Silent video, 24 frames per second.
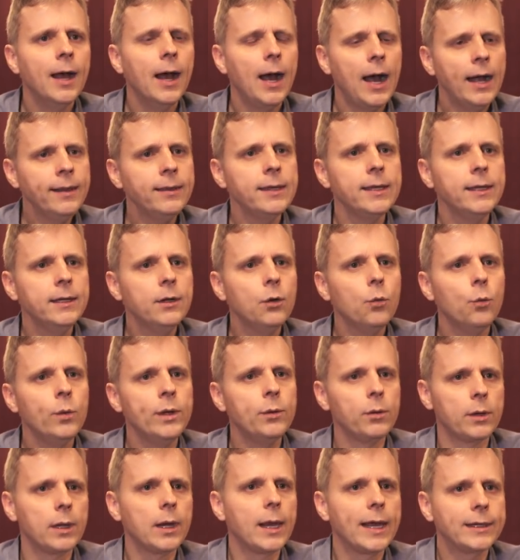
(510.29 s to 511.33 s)
I think we
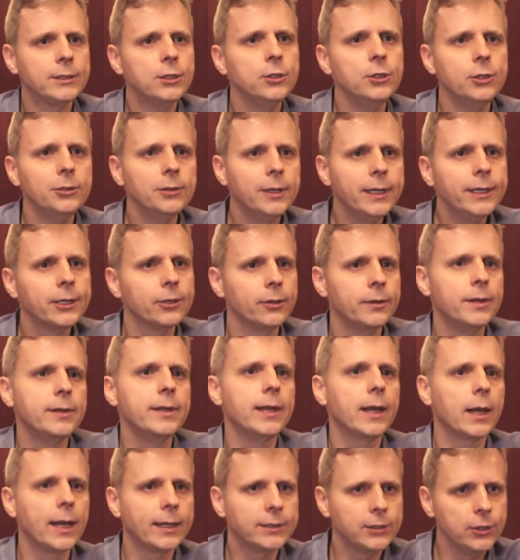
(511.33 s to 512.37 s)
will elect a new leader. And then they
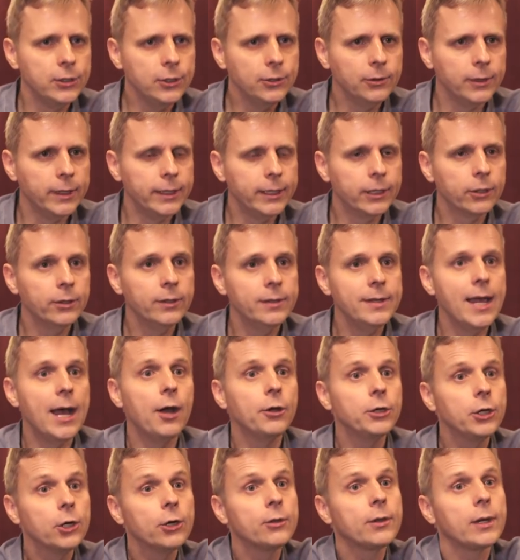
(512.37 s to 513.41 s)
elect a new leader, and now
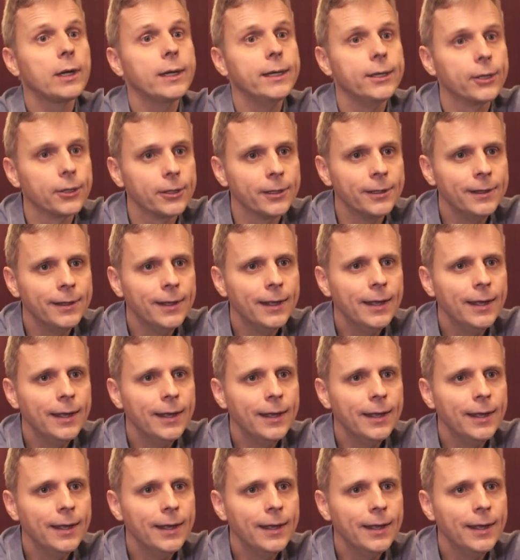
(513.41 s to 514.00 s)
you're the leader.